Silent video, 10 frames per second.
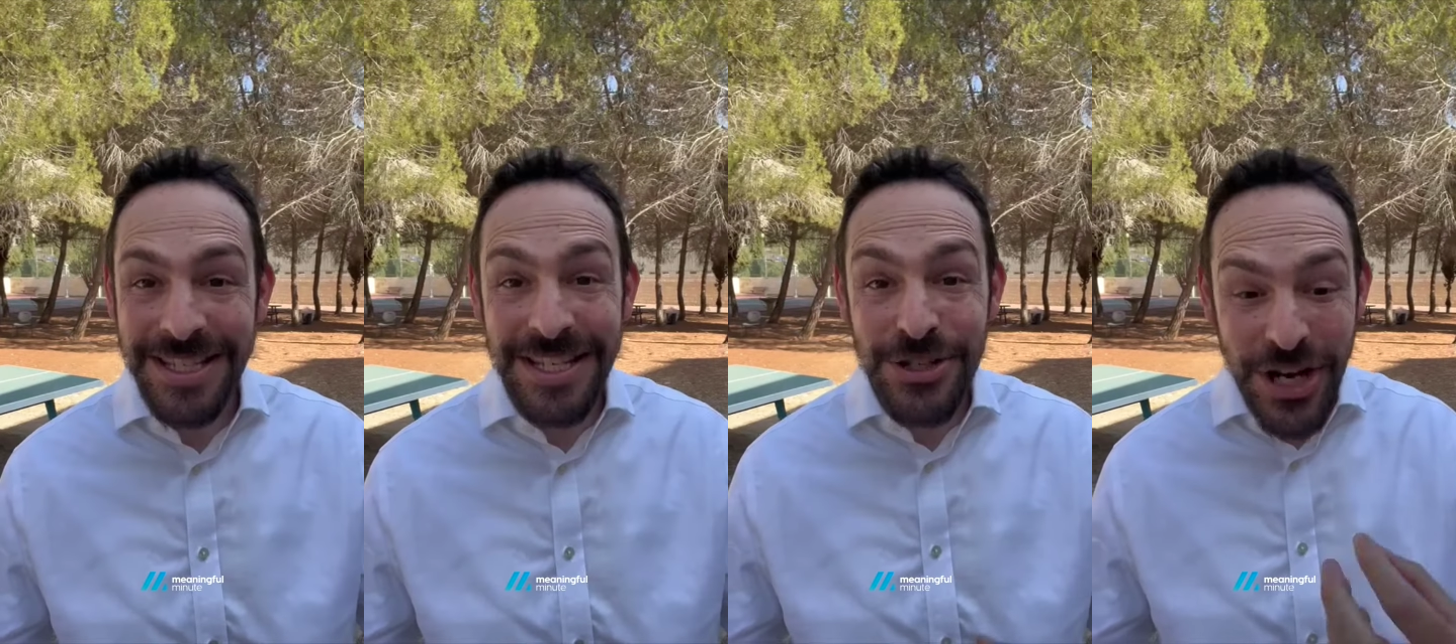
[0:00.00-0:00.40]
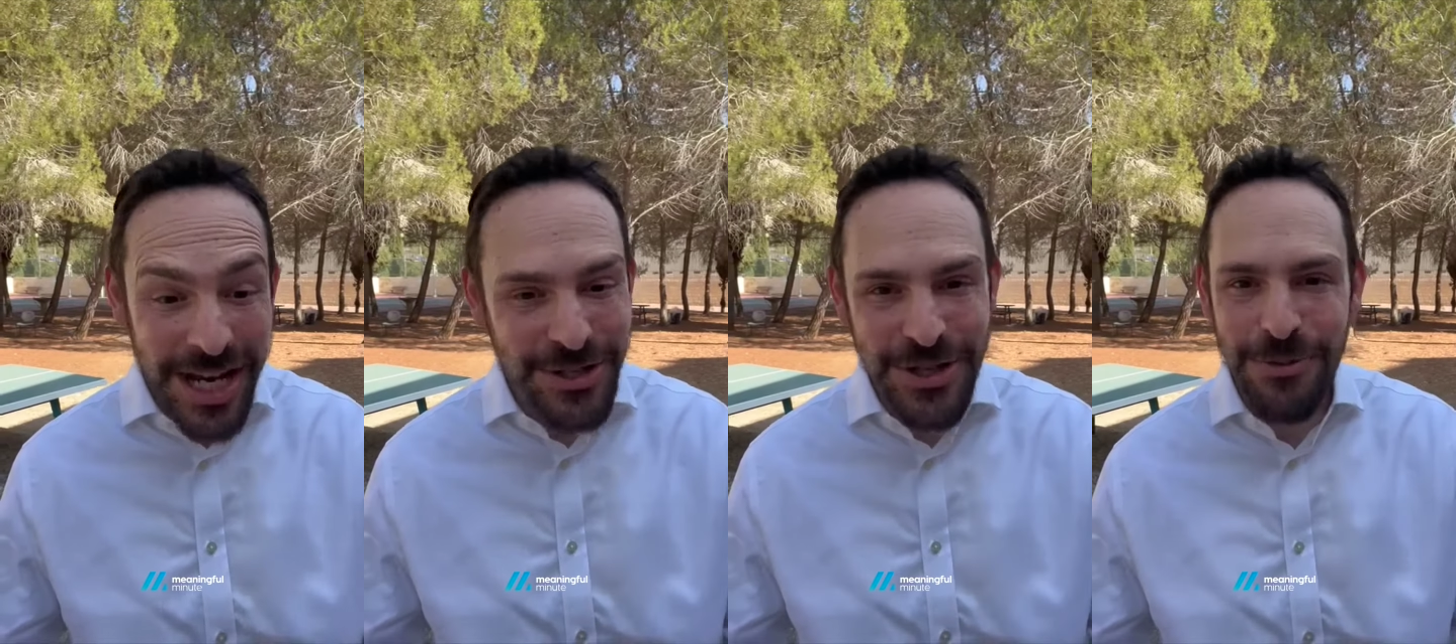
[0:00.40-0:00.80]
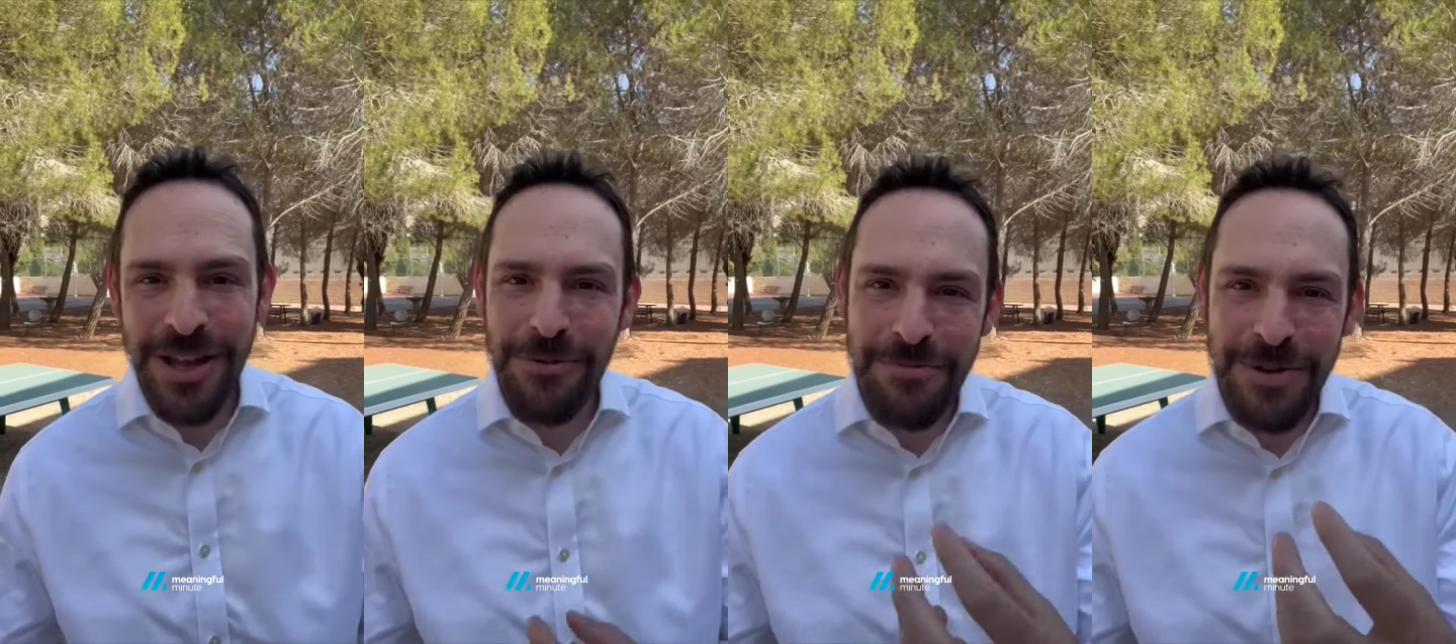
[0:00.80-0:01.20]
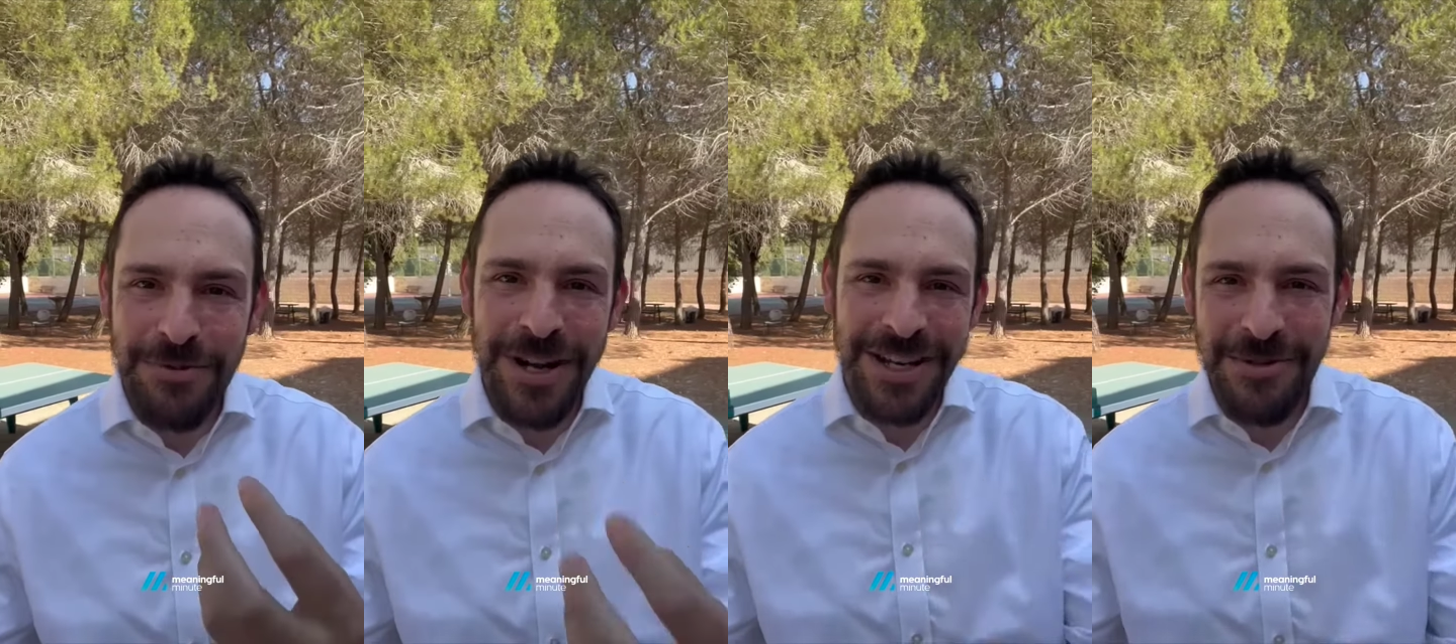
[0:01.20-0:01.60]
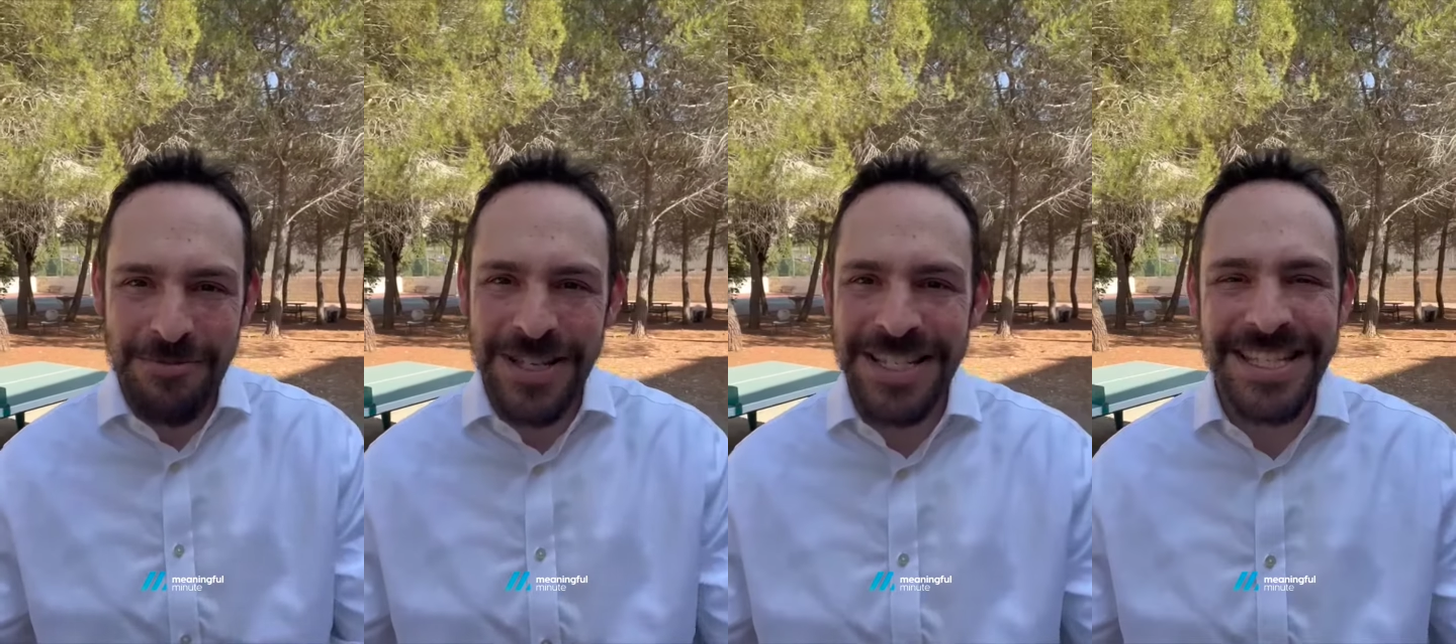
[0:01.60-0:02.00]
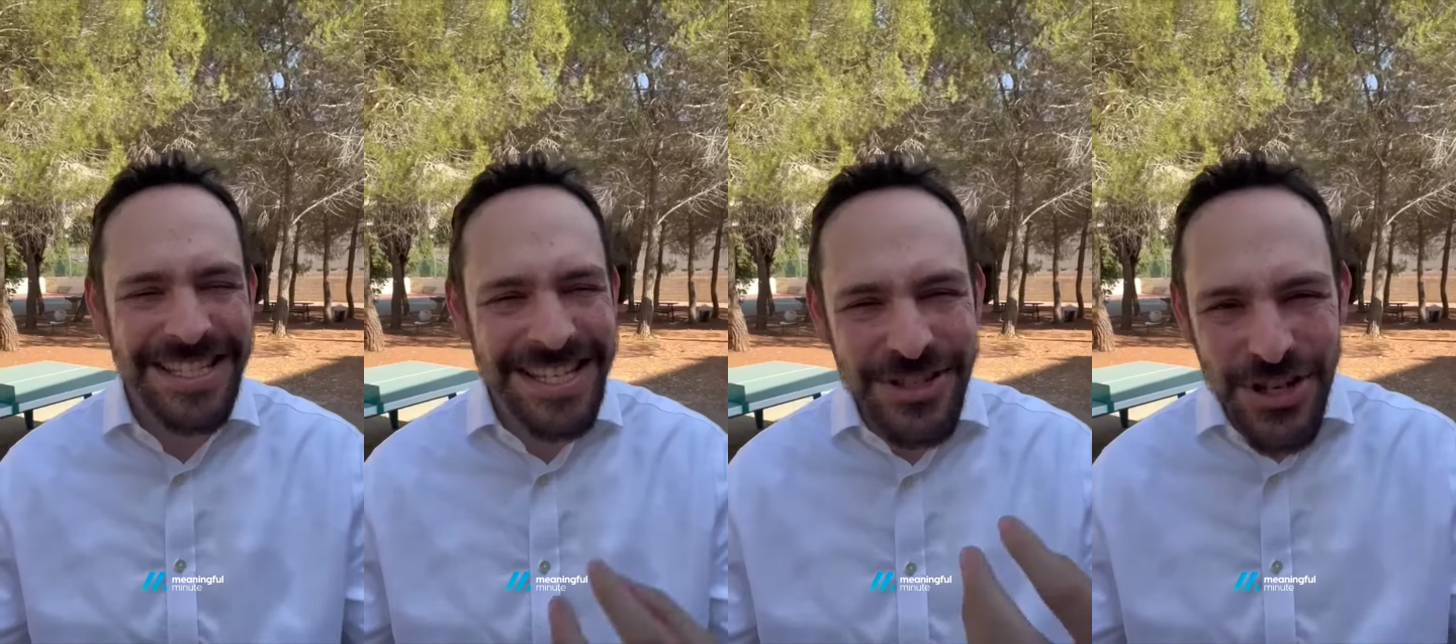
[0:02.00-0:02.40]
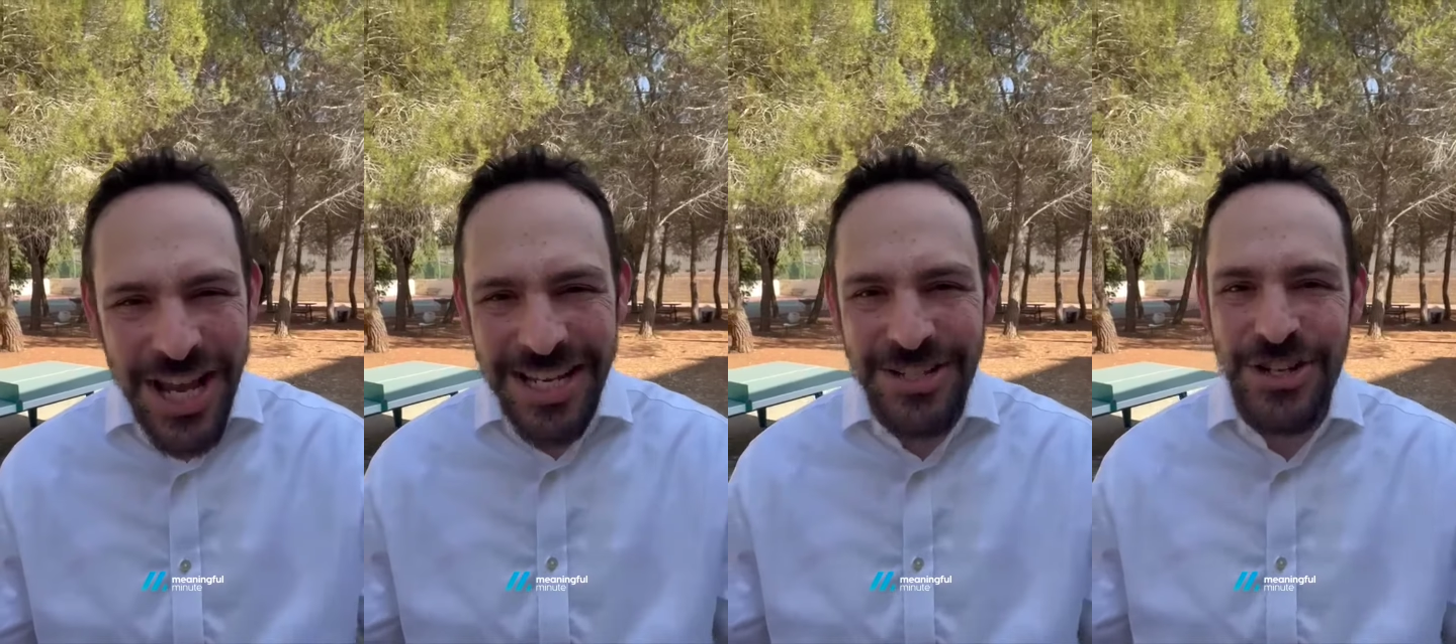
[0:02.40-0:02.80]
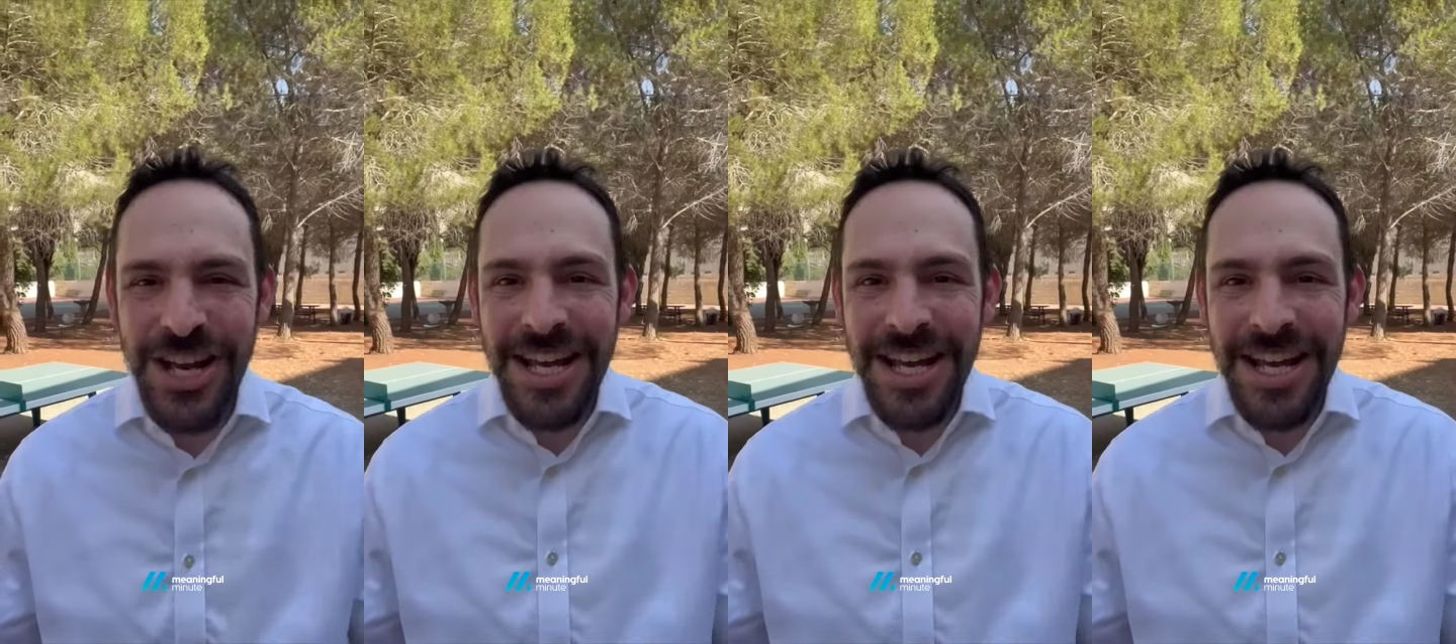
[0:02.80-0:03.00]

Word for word: to change the way we've been running our business, to change